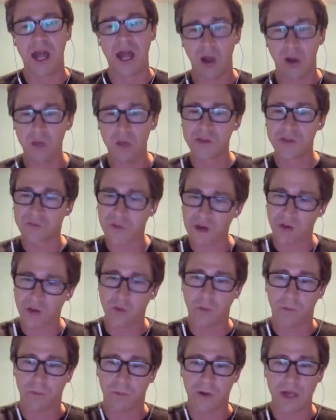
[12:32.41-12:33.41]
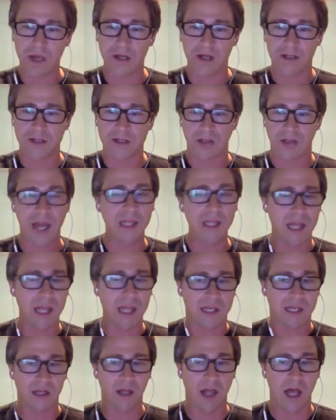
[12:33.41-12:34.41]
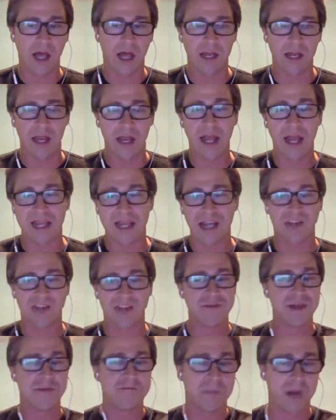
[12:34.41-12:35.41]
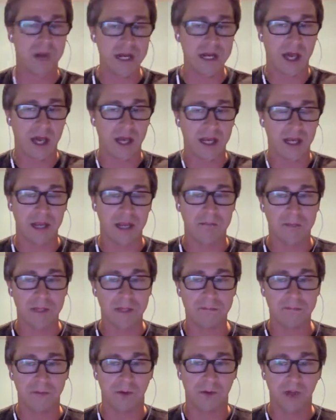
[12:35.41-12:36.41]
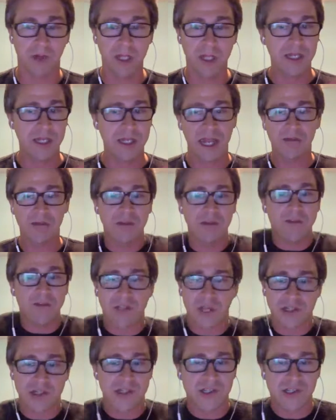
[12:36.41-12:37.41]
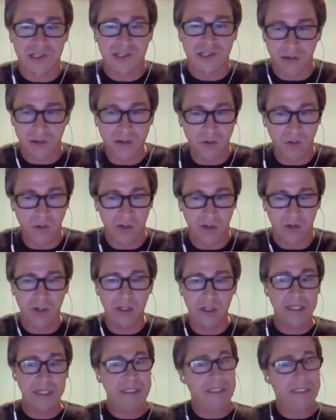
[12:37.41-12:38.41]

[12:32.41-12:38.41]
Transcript: I own this very cool product, I like it a lot, and I can actually make money on it, and people never even touch the steering wheel.